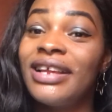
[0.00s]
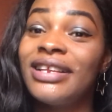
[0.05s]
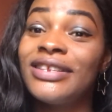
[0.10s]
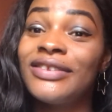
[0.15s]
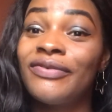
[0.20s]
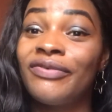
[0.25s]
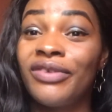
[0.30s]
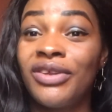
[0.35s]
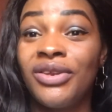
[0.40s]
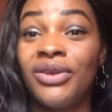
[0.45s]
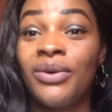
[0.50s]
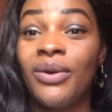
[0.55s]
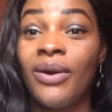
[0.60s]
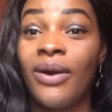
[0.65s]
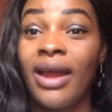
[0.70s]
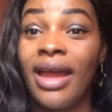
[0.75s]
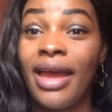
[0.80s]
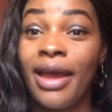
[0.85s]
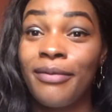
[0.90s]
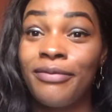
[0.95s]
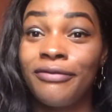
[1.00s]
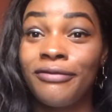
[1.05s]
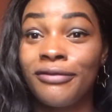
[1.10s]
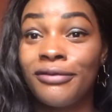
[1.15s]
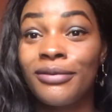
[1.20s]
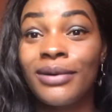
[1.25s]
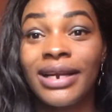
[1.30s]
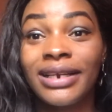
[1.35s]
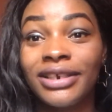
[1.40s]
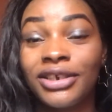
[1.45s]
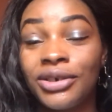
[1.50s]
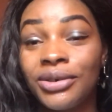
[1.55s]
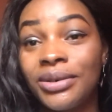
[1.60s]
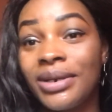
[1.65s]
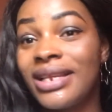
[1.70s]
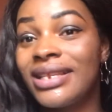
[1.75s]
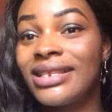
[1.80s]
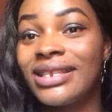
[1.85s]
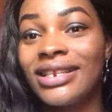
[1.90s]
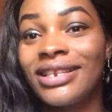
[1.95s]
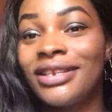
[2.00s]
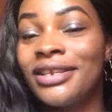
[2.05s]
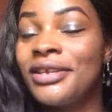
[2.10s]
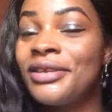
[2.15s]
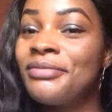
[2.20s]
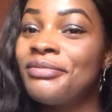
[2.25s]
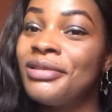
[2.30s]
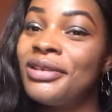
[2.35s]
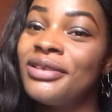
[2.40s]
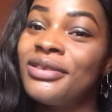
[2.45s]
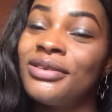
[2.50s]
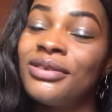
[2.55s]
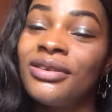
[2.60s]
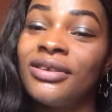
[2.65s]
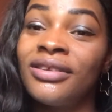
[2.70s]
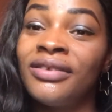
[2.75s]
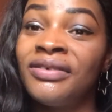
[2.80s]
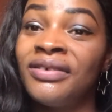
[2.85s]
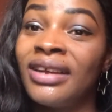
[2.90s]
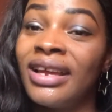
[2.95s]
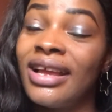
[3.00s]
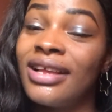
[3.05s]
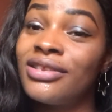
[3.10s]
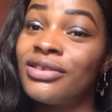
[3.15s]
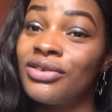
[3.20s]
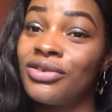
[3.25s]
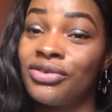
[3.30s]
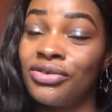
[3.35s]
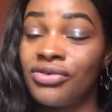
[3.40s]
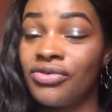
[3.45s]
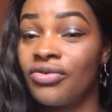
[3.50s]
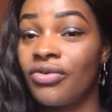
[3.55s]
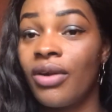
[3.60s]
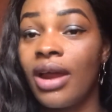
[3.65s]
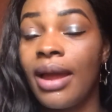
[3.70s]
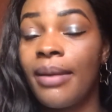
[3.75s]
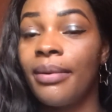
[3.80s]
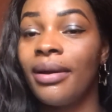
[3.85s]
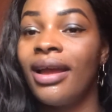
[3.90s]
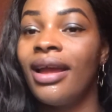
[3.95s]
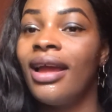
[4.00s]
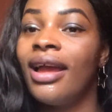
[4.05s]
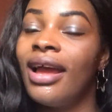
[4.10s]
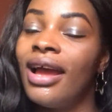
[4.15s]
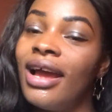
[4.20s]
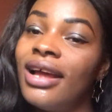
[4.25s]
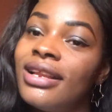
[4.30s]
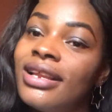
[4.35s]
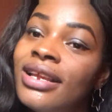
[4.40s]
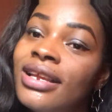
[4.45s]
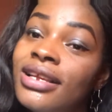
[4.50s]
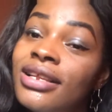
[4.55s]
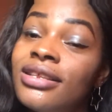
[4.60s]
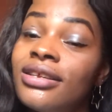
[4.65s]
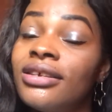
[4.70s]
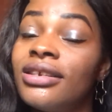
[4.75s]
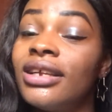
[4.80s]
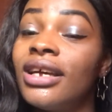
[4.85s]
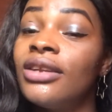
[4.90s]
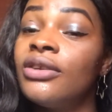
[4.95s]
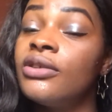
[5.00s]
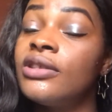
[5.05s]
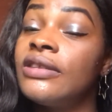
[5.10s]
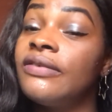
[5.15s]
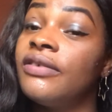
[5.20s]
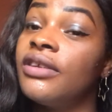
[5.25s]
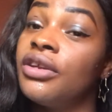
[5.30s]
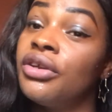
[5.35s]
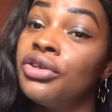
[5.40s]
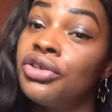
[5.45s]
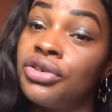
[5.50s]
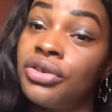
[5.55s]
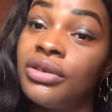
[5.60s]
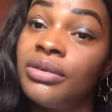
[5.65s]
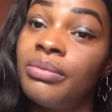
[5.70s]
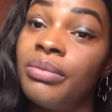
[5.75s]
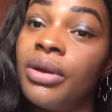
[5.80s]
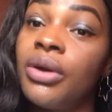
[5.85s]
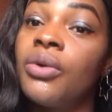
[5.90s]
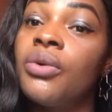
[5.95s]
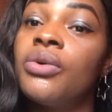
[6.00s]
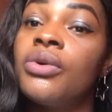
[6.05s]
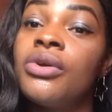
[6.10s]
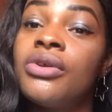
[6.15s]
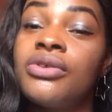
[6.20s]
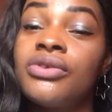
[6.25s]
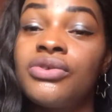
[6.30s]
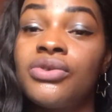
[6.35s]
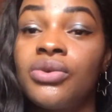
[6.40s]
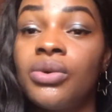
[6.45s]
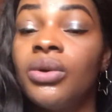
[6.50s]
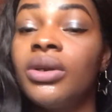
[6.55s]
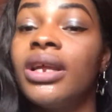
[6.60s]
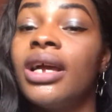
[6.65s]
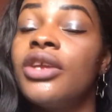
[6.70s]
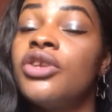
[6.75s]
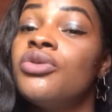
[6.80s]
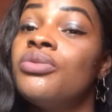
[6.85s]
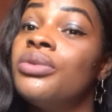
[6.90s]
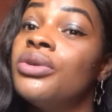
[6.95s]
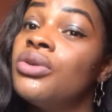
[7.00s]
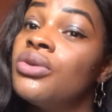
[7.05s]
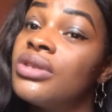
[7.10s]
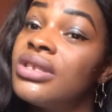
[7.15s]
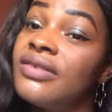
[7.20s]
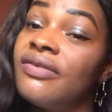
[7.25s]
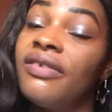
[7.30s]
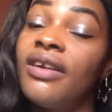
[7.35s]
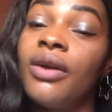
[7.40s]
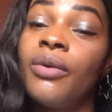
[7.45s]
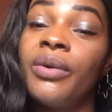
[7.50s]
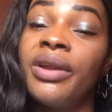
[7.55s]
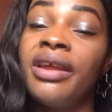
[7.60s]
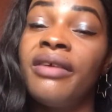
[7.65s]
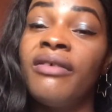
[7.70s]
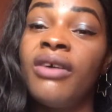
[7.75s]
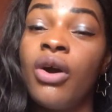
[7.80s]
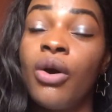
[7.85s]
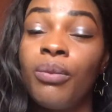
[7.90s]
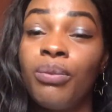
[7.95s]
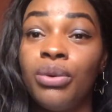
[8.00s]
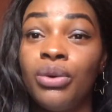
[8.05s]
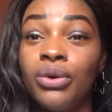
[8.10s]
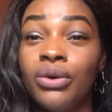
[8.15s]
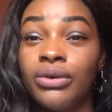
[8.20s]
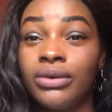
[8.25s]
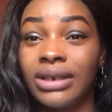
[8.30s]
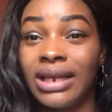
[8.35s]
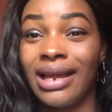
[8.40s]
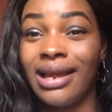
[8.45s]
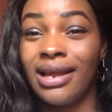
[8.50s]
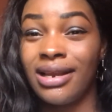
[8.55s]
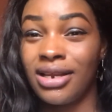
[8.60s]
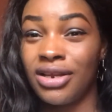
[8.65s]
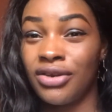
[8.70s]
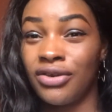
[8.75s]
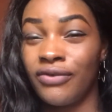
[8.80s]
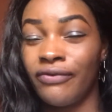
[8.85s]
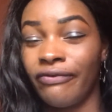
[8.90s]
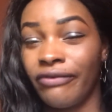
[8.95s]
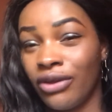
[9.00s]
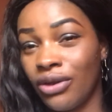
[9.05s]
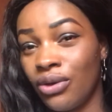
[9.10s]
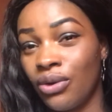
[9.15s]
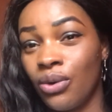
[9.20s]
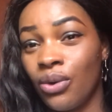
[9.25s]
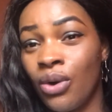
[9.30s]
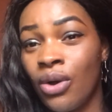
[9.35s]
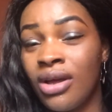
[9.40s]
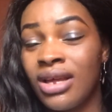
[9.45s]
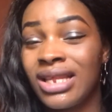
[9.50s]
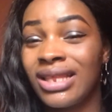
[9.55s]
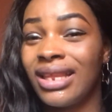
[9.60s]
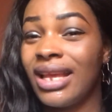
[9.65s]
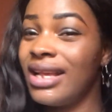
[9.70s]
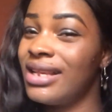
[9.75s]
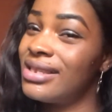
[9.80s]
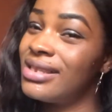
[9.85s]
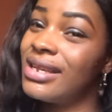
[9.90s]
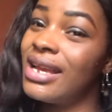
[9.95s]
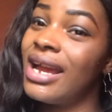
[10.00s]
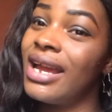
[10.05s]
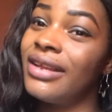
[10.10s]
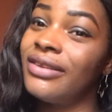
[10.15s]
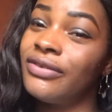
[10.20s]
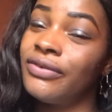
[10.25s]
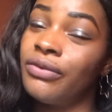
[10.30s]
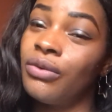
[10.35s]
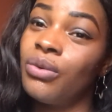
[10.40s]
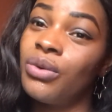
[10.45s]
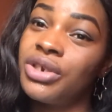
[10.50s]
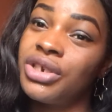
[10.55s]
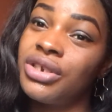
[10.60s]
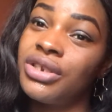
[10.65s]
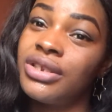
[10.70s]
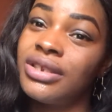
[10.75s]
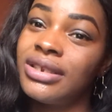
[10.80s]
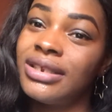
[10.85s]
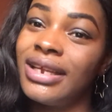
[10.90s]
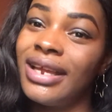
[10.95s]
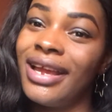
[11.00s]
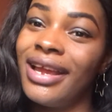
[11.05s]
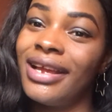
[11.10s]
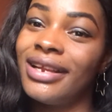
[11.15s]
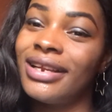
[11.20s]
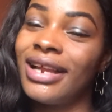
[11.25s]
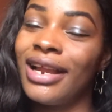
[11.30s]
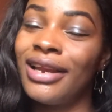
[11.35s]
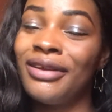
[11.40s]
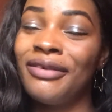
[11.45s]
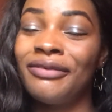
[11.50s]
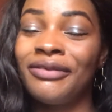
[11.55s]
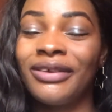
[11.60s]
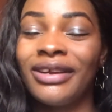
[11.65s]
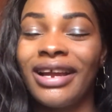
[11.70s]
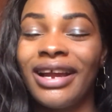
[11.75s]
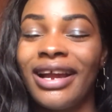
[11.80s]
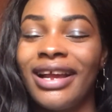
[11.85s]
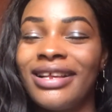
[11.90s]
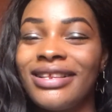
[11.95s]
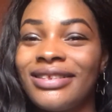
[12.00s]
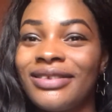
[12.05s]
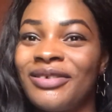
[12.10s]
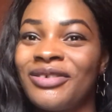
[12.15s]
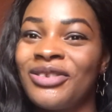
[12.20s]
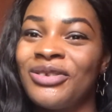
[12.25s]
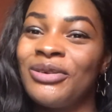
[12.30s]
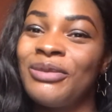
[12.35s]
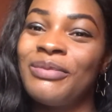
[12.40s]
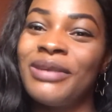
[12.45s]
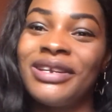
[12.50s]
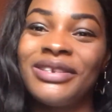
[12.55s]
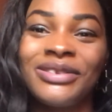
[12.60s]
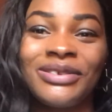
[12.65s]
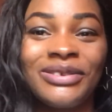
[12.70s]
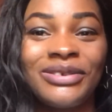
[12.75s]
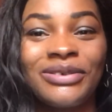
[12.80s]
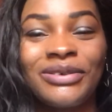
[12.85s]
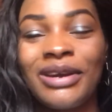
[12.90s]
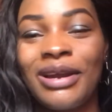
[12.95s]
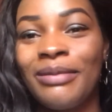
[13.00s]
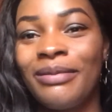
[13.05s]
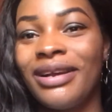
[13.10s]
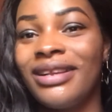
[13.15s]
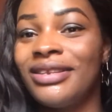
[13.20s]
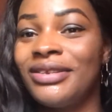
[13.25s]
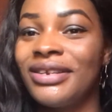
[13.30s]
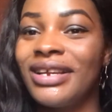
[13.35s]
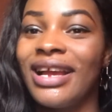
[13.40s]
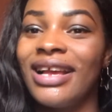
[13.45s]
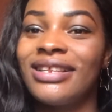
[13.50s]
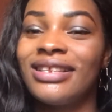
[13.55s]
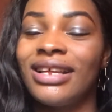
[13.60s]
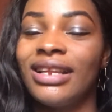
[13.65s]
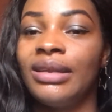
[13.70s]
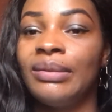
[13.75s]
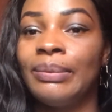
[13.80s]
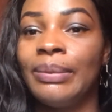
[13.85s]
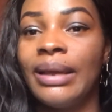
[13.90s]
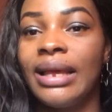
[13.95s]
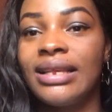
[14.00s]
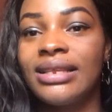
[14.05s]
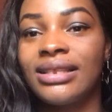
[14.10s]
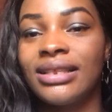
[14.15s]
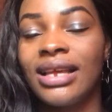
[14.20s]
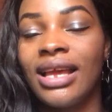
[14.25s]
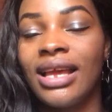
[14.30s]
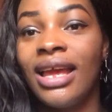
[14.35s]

this video helpful and interesting, please do not forget to subscribe and hit on that notification bell so that you'll be notified whenever I upload any new video. Thanks guys for watching to the end. I love you guys. To all my subscribers, you guys are the best.